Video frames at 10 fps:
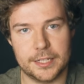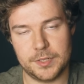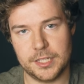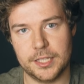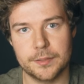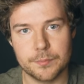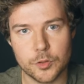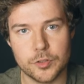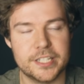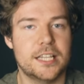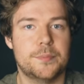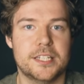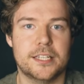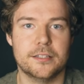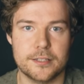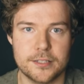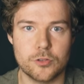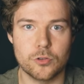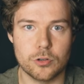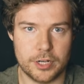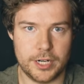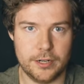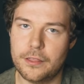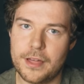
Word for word: a particular mood, tell a particular story.